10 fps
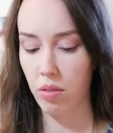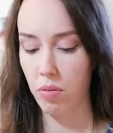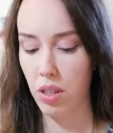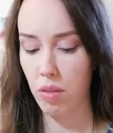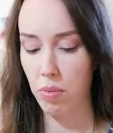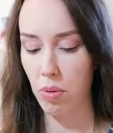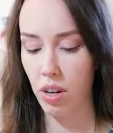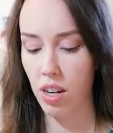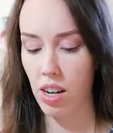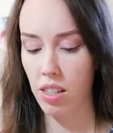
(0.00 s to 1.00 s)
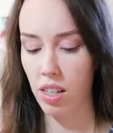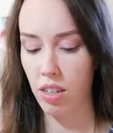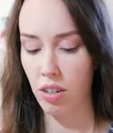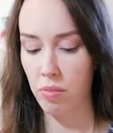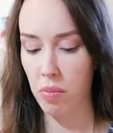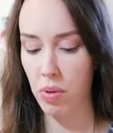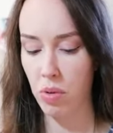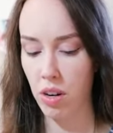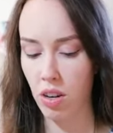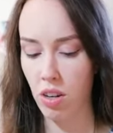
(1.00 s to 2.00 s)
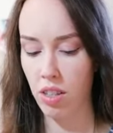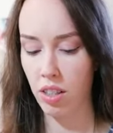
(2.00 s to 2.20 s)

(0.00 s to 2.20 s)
Did the border color? I don't remember what I got in the